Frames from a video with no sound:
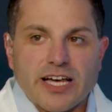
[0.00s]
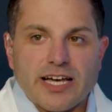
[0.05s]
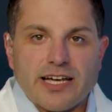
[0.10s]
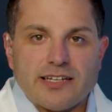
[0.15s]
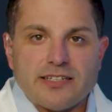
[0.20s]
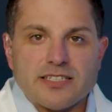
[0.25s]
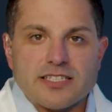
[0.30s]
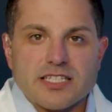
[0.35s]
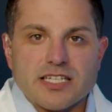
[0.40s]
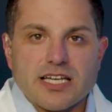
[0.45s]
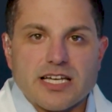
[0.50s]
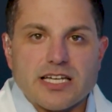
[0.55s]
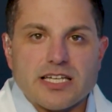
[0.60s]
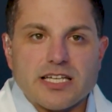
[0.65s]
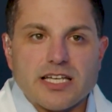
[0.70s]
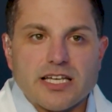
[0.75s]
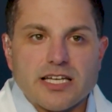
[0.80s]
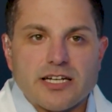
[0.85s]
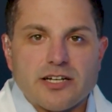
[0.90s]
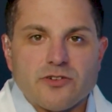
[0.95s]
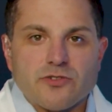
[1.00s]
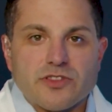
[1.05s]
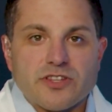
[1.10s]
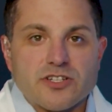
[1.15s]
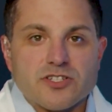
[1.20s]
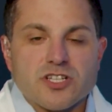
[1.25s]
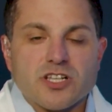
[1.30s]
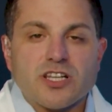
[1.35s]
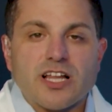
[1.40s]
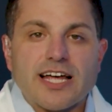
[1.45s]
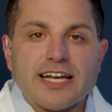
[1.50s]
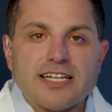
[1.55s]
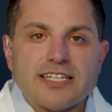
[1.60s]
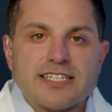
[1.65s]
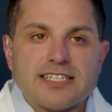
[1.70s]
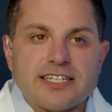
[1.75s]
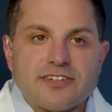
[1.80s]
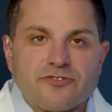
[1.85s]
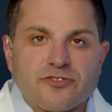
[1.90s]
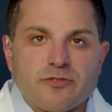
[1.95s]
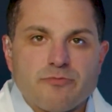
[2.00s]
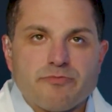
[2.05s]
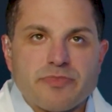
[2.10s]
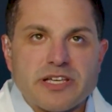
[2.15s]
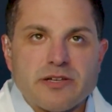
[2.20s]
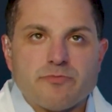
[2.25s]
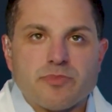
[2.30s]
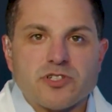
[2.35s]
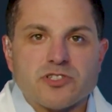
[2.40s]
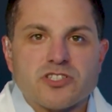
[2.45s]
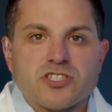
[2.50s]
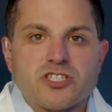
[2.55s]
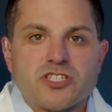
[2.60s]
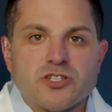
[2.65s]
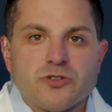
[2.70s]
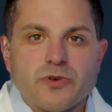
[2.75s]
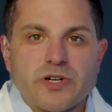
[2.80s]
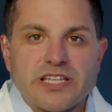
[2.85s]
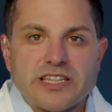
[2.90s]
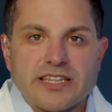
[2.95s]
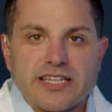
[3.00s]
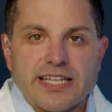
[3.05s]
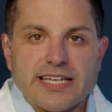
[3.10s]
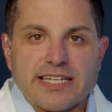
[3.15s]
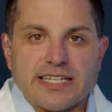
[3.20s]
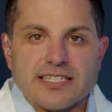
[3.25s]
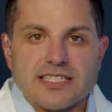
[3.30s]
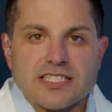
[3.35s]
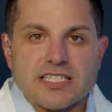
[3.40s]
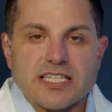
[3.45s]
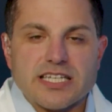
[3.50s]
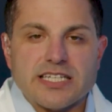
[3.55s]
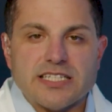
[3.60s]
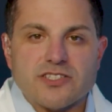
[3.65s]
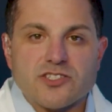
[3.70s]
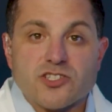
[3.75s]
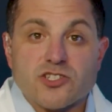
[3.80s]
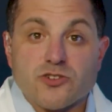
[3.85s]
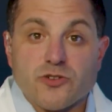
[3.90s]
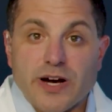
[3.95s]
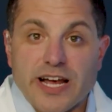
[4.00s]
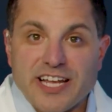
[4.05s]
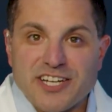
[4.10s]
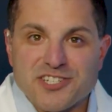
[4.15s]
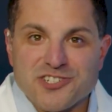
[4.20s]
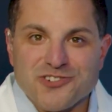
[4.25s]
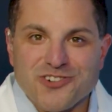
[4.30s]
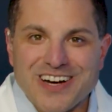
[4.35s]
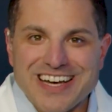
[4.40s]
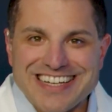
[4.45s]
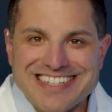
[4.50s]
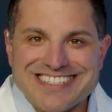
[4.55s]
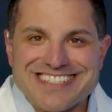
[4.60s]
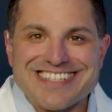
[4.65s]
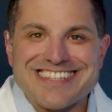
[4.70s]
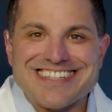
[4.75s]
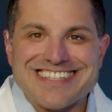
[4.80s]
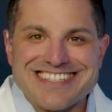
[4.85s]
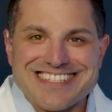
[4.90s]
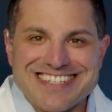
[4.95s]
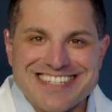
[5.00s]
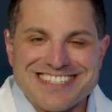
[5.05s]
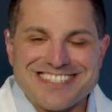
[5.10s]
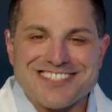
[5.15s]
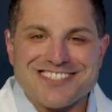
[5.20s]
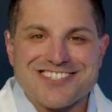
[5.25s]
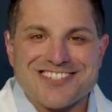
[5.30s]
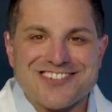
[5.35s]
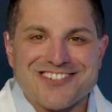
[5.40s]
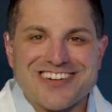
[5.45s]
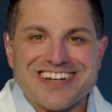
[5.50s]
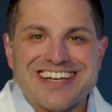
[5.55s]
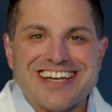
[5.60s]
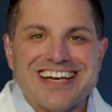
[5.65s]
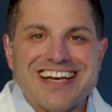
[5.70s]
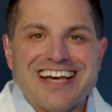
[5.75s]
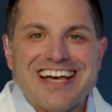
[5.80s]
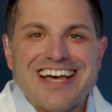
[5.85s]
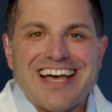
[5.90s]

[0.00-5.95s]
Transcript: And, there's a lot of different people doing things in strange ways in this industry.